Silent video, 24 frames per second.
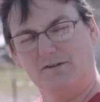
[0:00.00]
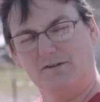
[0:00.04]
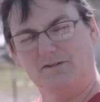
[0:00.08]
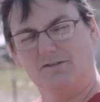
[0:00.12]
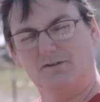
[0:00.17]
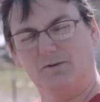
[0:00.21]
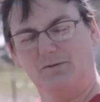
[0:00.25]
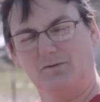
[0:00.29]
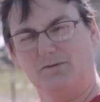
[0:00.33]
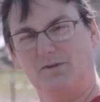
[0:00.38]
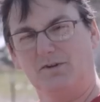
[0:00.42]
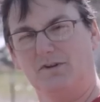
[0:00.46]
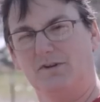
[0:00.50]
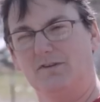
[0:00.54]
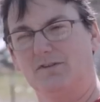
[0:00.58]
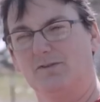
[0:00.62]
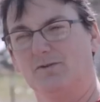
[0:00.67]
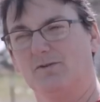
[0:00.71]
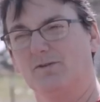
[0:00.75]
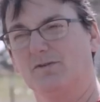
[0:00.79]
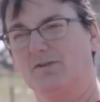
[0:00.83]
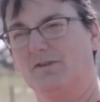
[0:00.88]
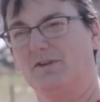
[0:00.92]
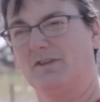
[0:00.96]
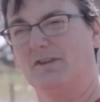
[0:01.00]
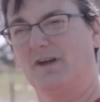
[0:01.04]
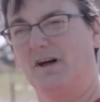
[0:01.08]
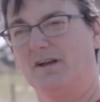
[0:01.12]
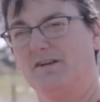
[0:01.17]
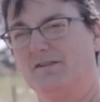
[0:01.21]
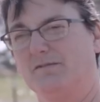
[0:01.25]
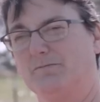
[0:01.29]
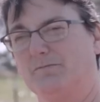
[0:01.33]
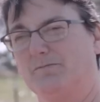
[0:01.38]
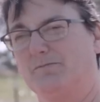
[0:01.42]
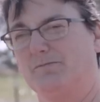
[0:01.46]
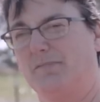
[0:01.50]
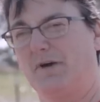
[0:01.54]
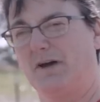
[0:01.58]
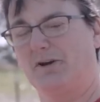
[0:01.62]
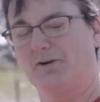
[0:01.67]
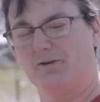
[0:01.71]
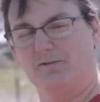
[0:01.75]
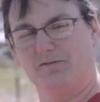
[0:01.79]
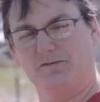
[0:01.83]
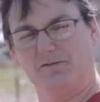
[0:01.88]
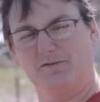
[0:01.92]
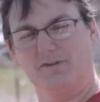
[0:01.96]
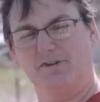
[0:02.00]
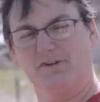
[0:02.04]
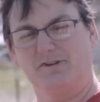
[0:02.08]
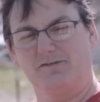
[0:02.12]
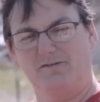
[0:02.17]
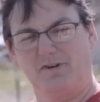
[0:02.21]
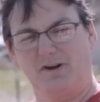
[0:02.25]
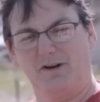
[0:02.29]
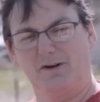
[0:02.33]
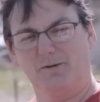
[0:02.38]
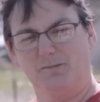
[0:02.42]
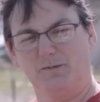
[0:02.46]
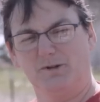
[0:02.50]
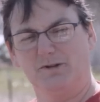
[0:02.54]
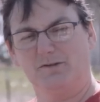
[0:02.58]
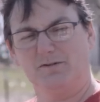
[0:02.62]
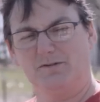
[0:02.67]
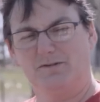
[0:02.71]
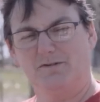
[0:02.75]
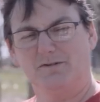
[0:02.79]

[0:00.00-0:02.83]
I see. They're a lot better for the environment.